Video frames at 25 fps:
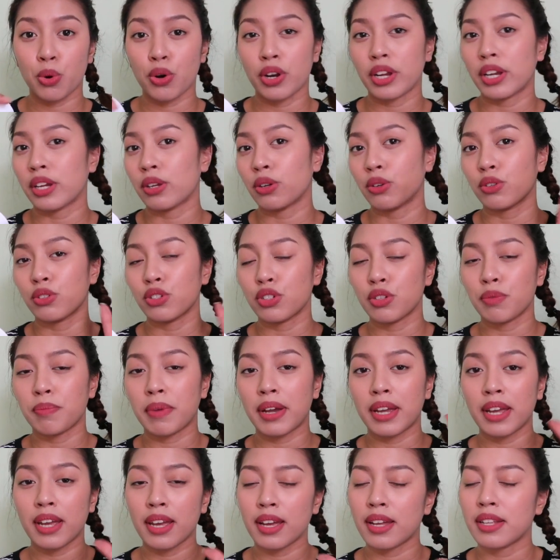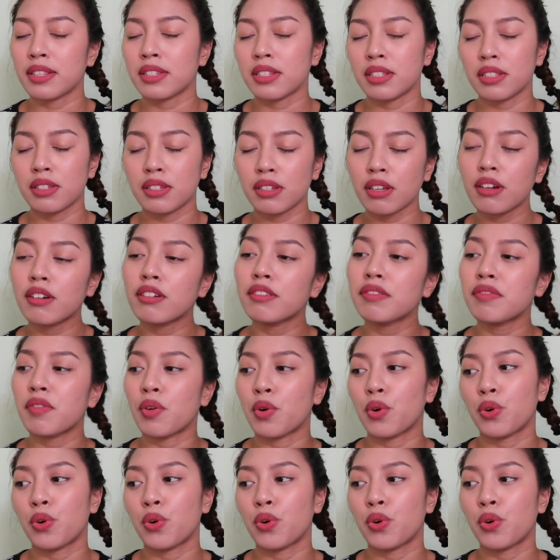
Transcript: pouring it onto my hands itself,